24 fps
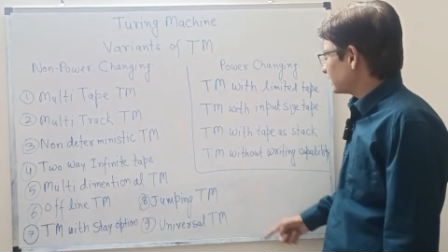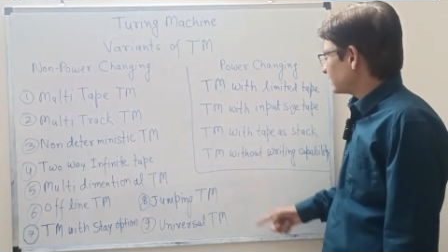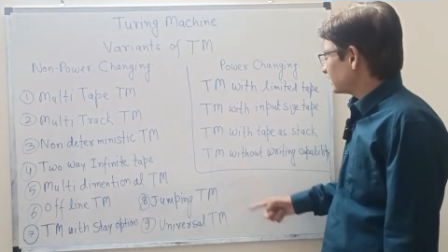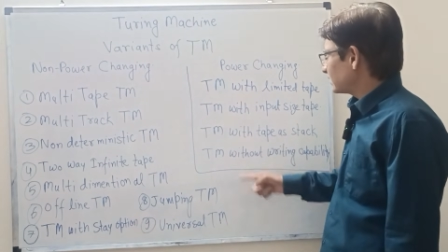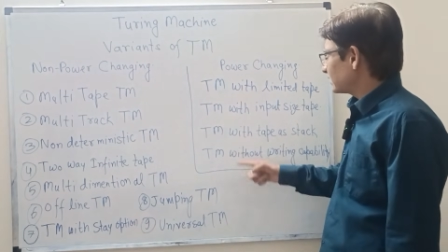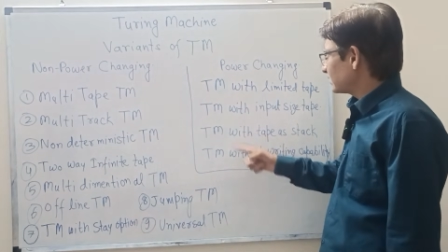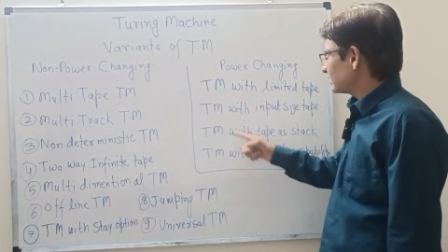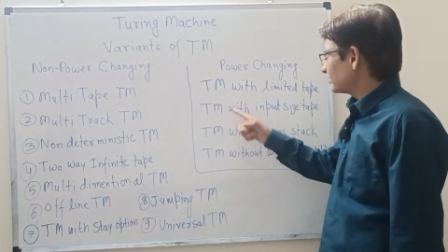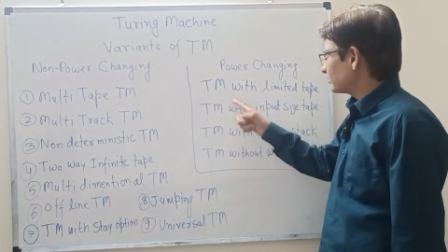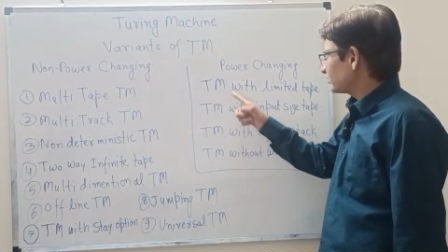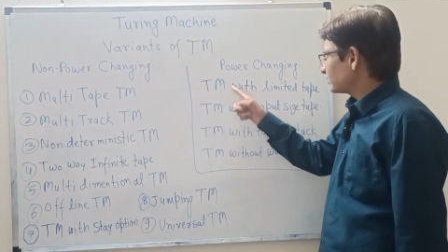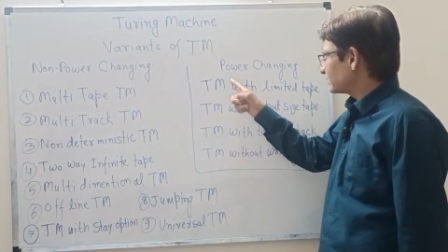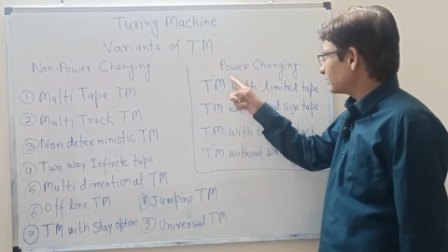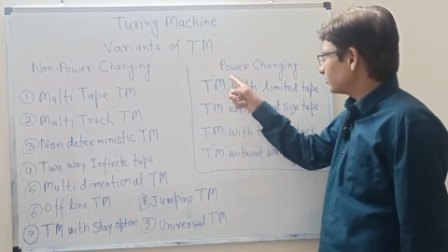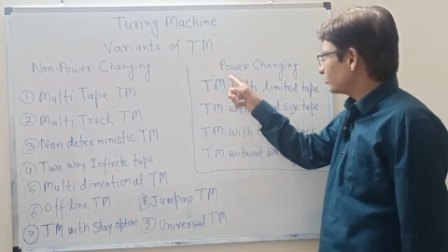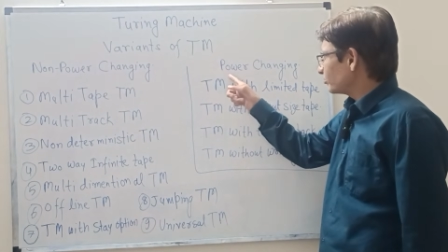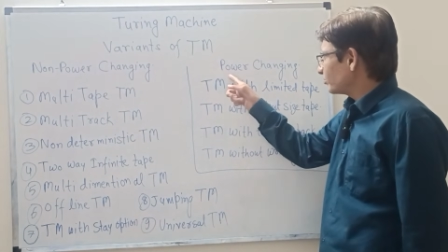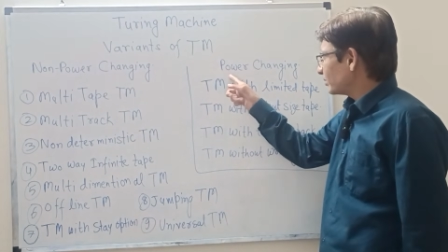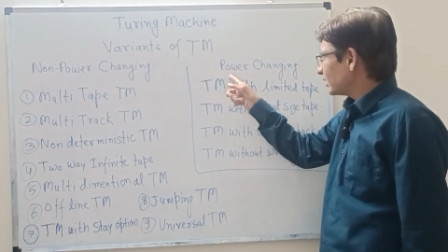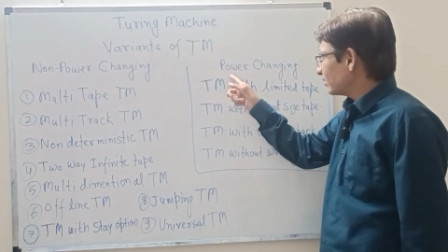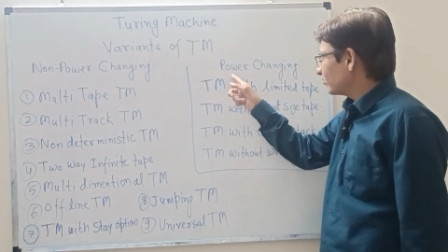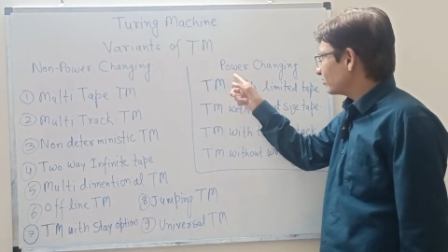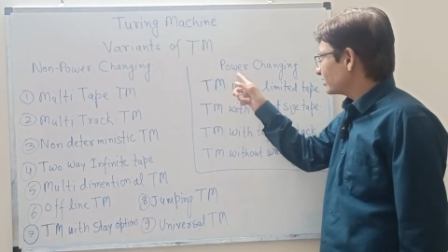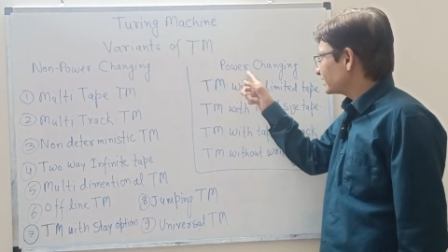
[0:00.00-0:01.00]
and then
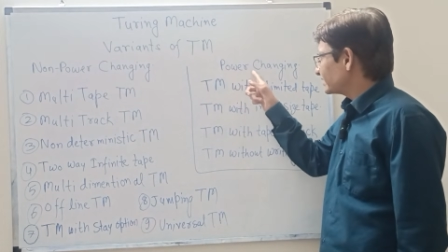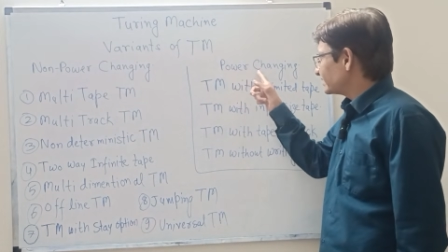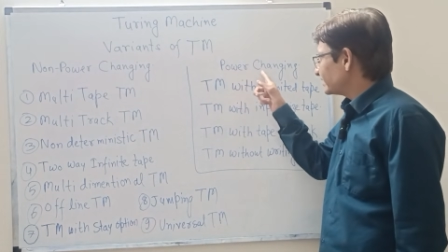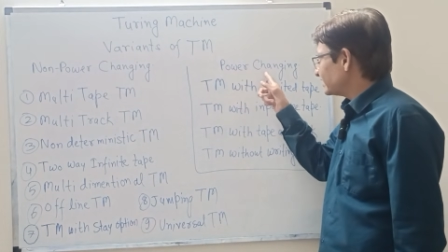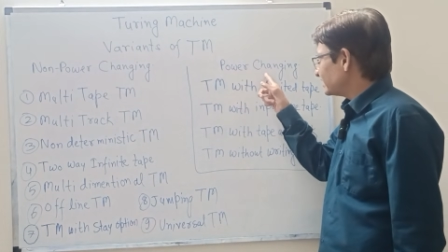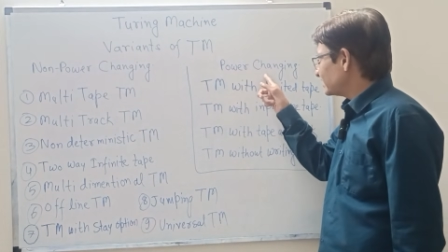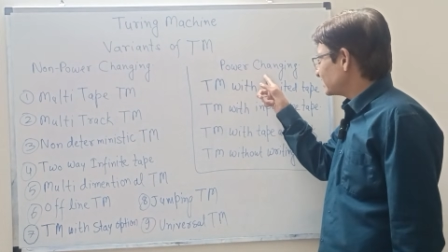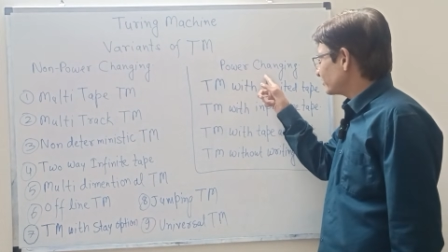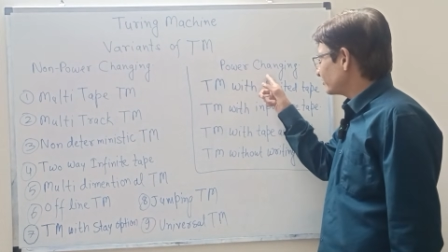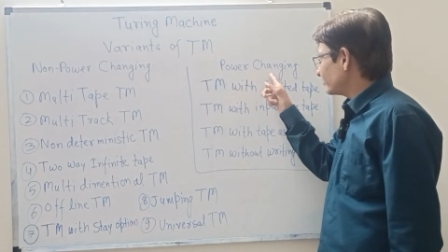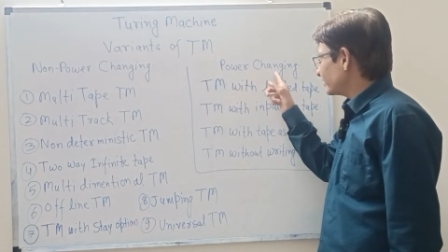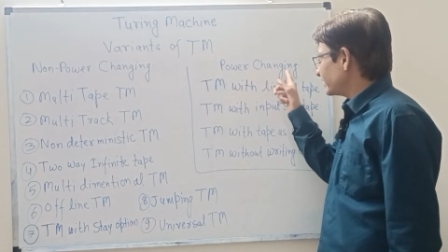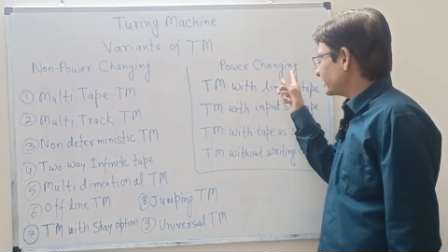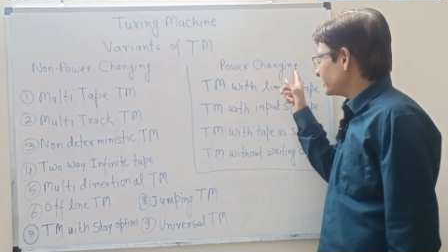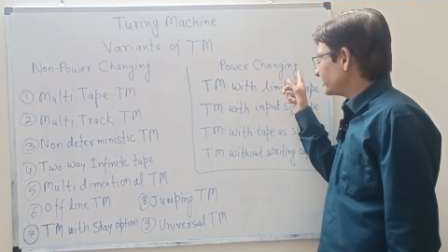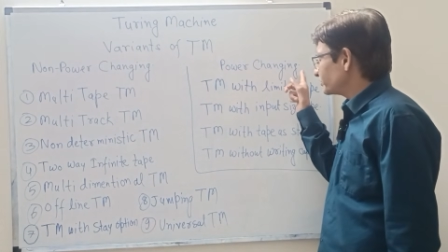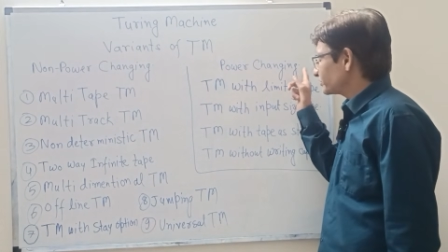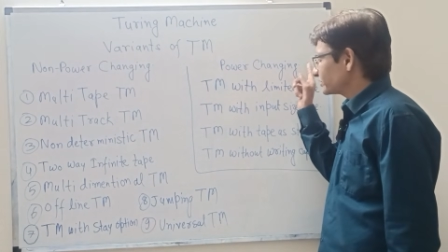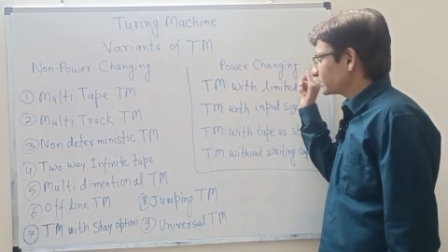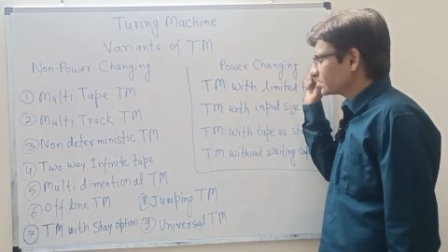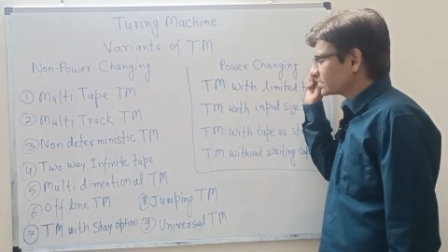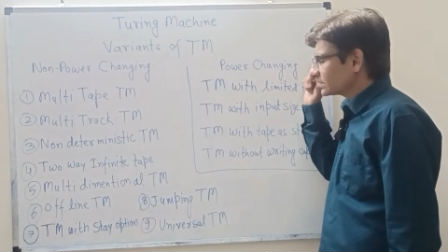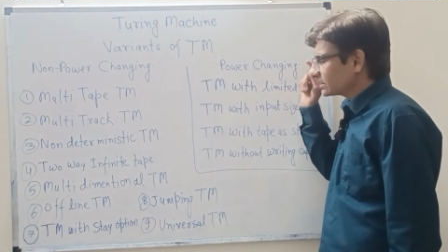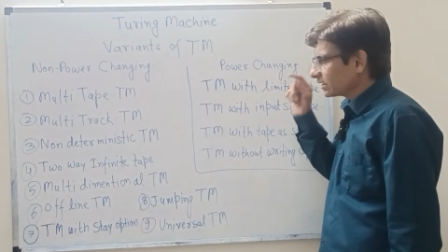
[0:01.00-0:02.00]
some power changing
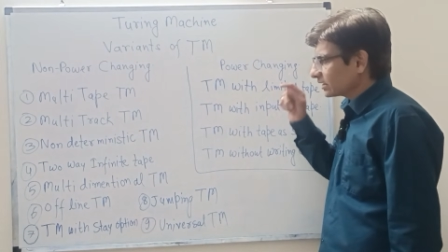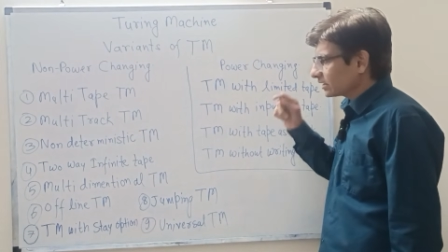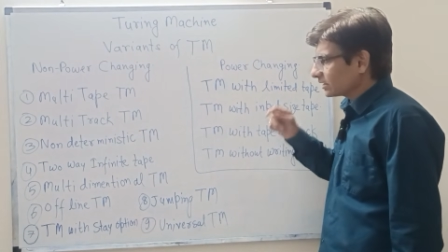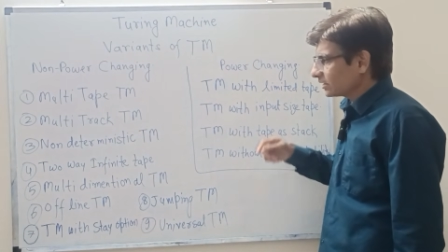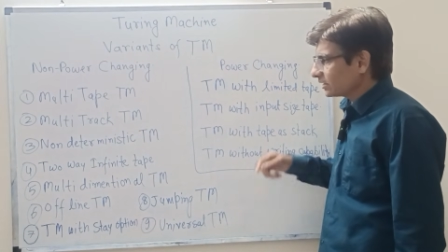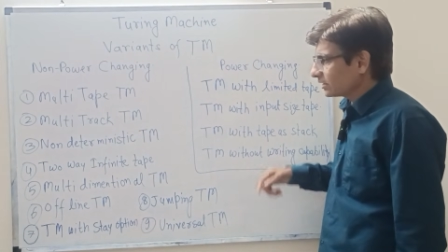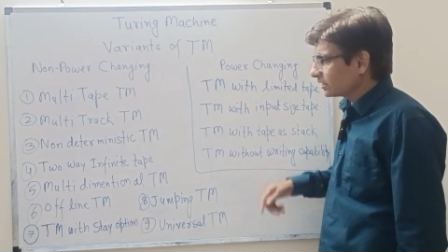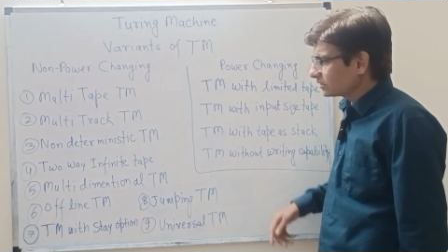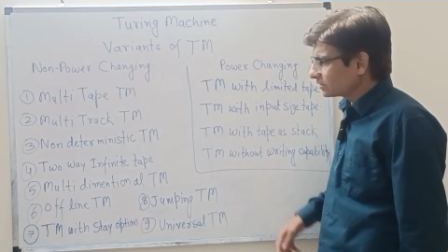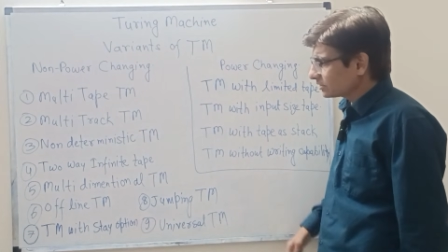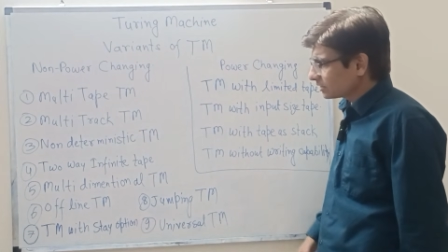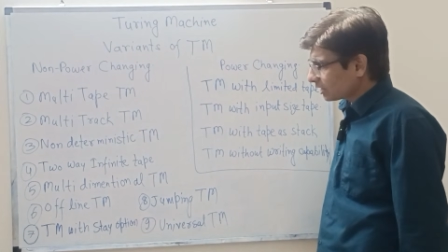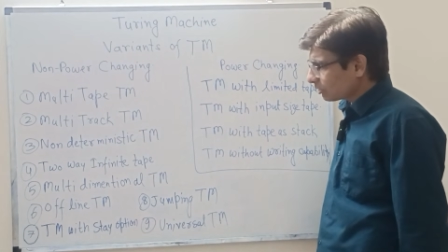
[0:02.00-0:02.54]
variations are there.